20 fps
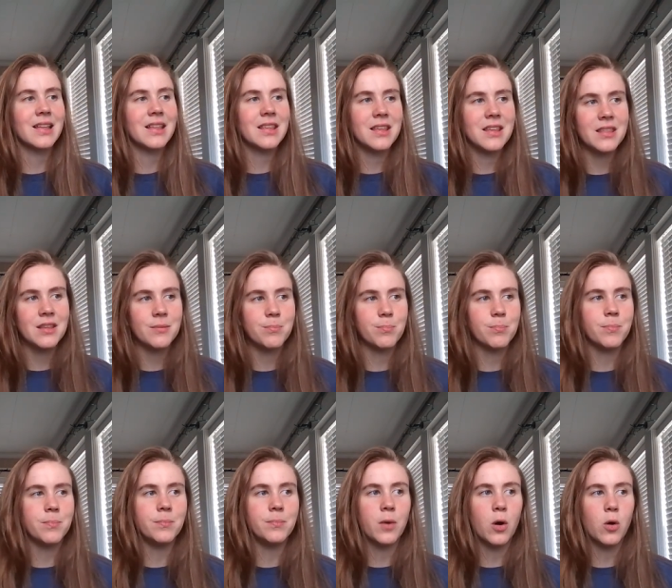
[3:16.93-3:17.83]
the
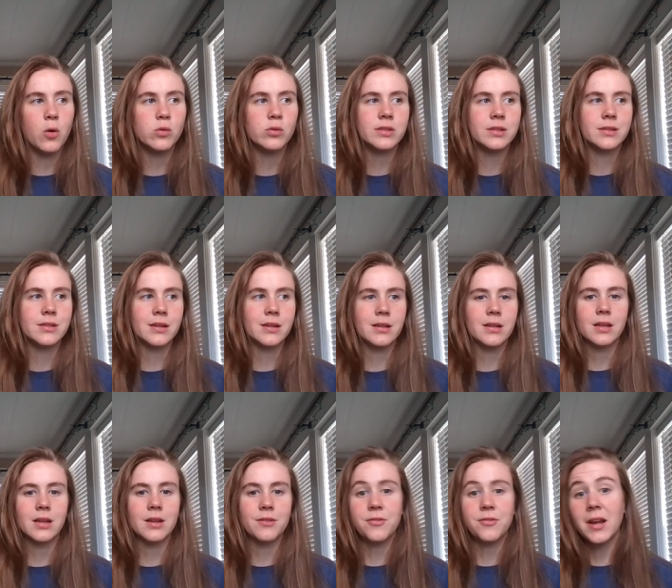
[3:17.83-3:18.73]
most
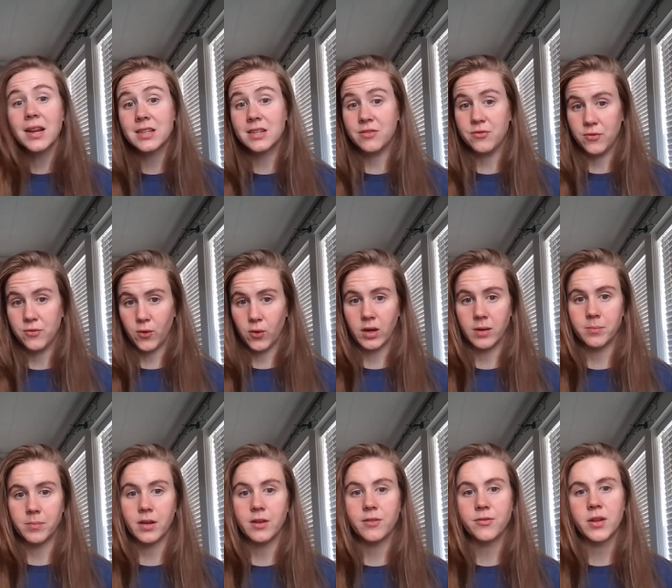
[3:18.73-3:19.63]
effective
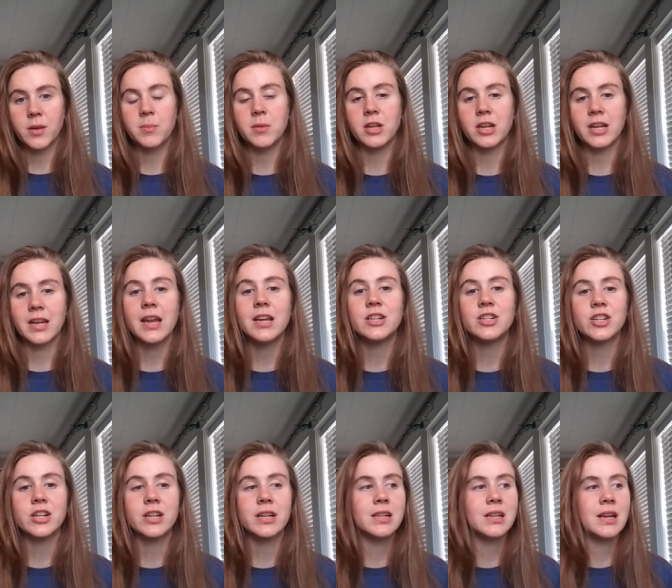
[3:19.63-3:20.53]
form of
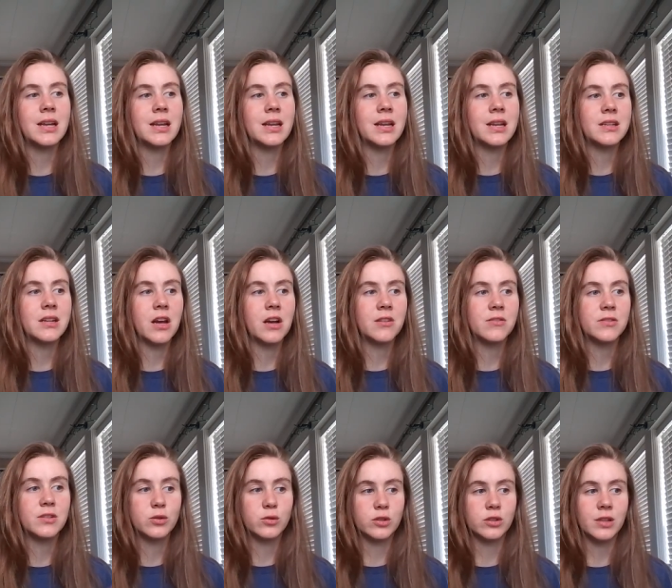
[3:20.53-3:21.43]
communication and of
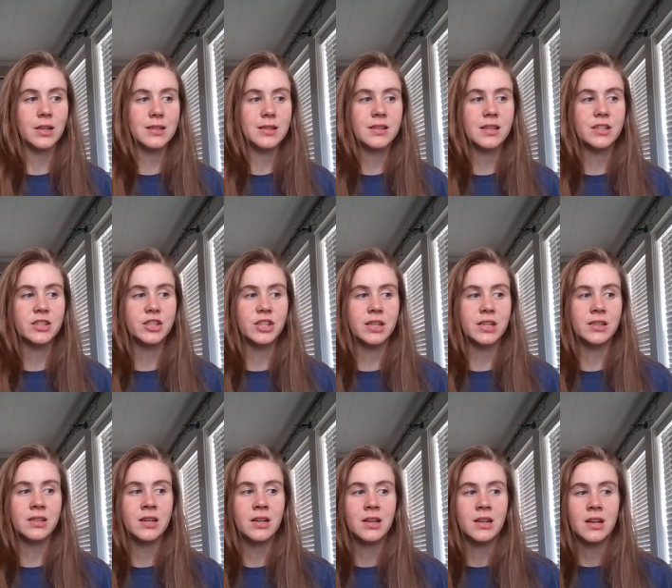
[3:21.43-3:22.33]

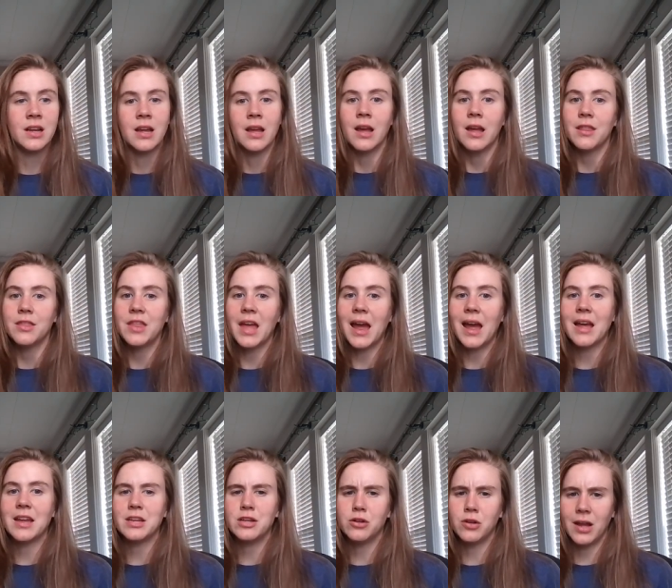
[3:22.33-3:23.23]
socialization
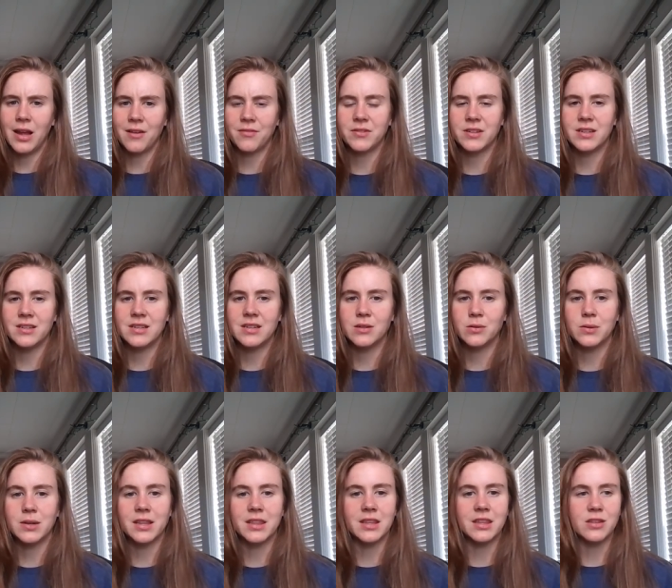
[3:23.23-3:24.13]
that you'll have to deal
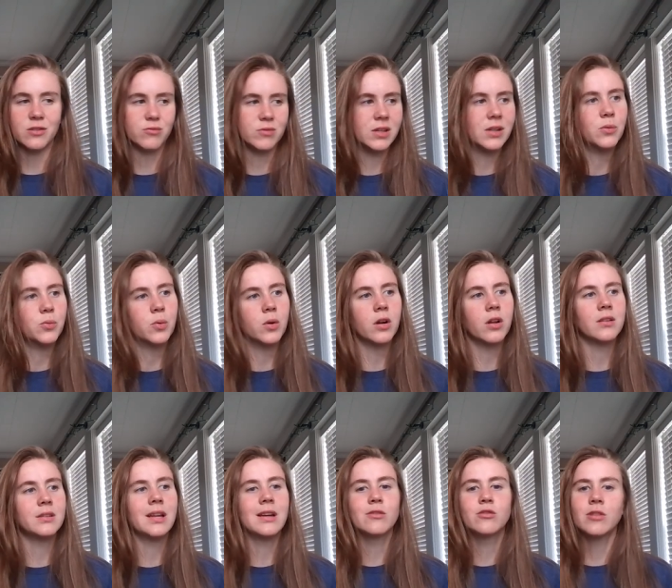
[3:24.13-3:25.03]
with in the real
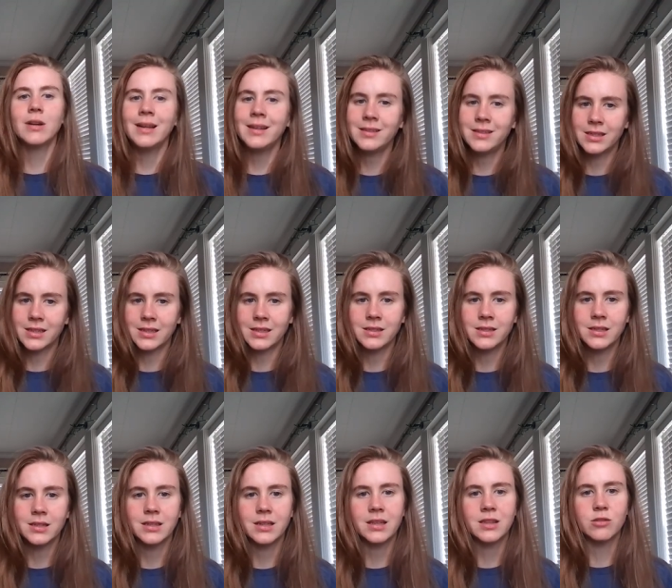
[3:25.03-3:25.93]
world. Now, granted,
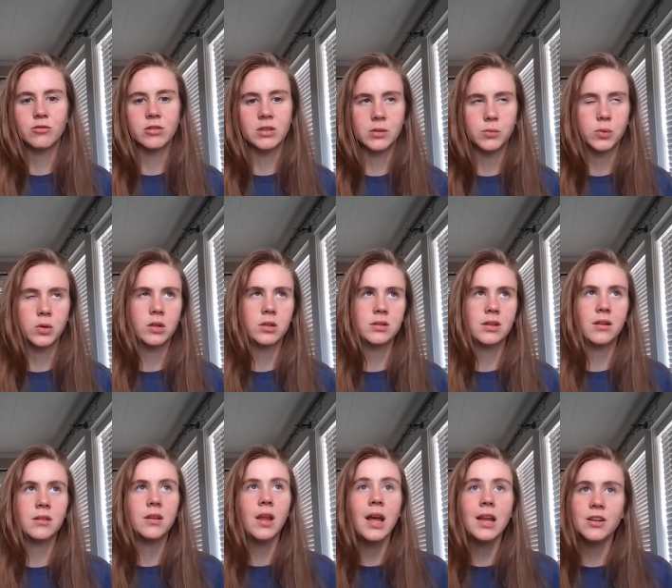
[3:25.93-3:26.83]
in the real world, a
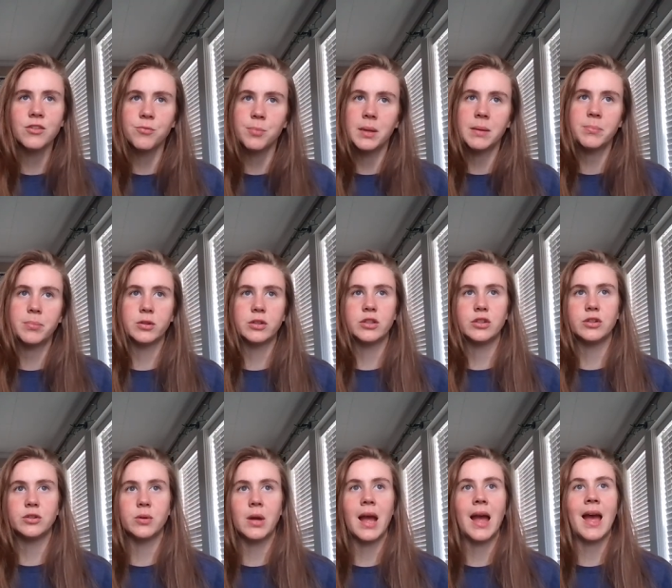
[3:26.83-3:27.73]
lot of people
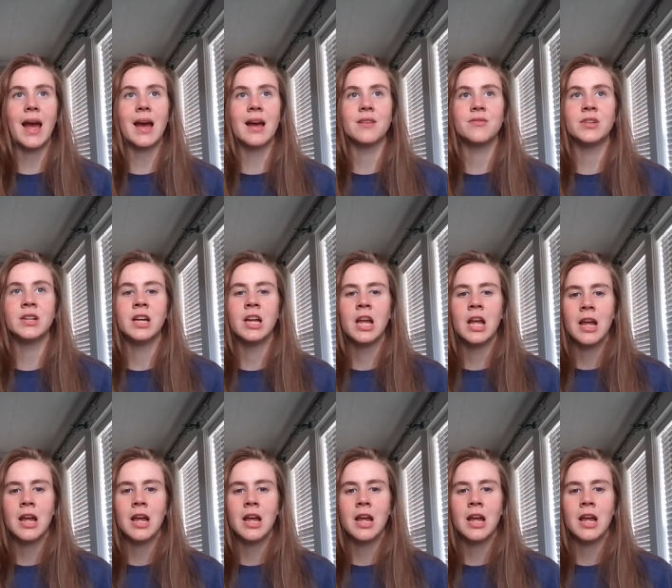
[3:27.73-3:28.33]
do have